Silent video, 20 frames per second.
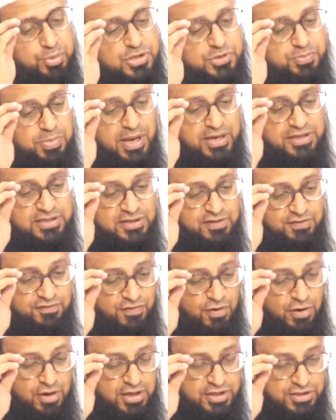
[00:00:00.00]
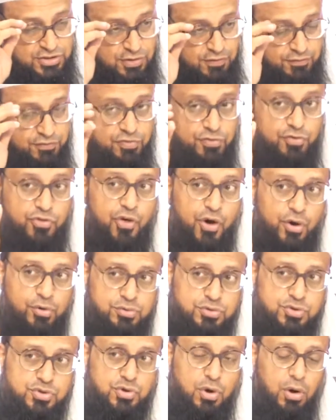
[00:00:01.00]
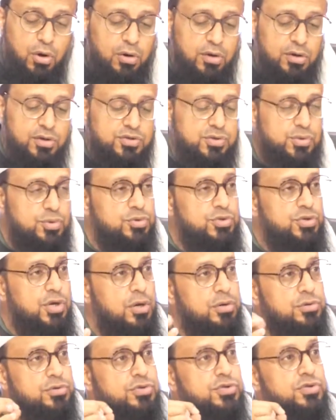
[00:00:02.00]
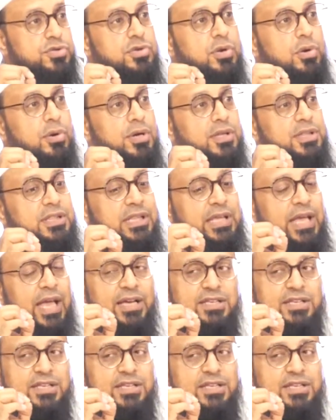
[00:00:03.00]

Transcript: perspective is of those scholars who don't just look at the